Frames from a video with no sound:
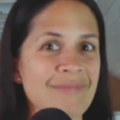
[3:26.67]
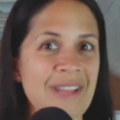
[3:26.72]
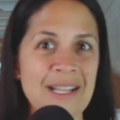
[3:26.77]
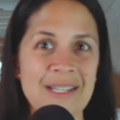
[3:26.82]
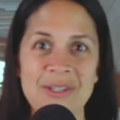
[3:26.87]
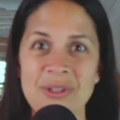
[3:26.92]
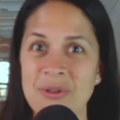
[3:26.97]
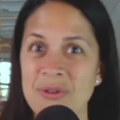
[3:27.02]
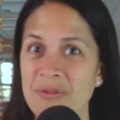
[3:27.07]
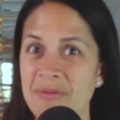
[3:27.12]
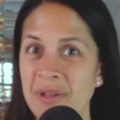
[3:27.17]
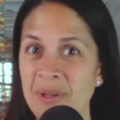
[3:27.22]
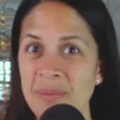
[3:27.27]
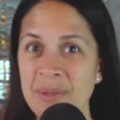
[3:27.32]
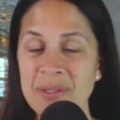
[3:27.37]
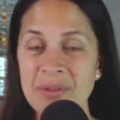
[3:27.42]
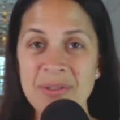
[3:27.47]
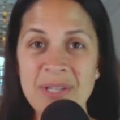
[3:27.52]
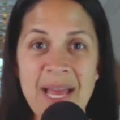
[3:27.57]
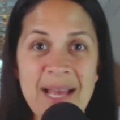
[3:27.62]
That's their
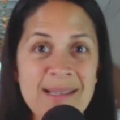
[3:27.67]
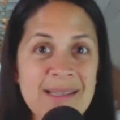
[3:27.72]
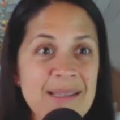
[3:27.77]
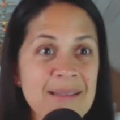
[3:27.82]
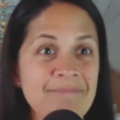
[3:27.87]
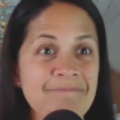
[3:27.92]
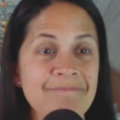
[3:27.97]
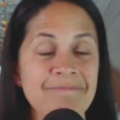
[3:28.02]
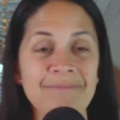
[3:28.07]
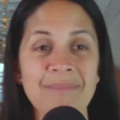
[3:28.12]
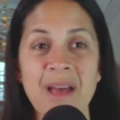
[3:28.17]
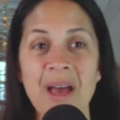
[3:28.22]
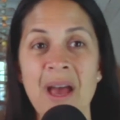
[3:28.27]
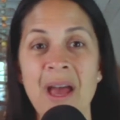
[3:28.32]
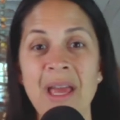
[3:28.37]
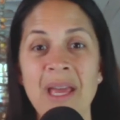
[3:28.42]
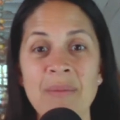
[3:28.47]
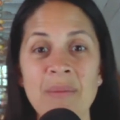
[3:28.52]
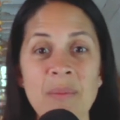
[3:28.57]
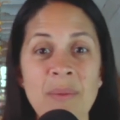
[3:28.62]
developmental task.
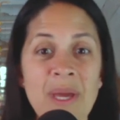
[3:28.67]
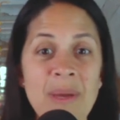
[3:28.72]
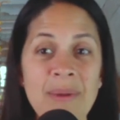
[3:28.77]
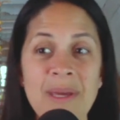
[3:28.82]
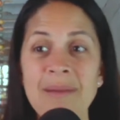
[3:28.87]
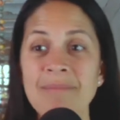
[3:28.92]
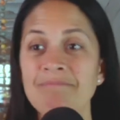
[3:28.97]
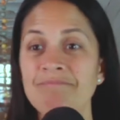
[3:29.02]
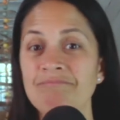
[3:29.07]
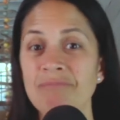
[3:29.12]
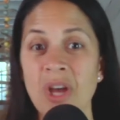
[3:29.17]
I am a baby.